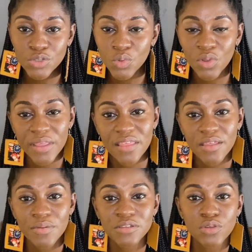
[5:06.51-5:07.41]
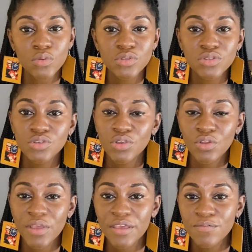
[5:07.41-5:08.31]
you will not get the results you're
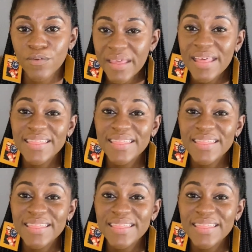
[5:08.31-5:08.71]
looking for.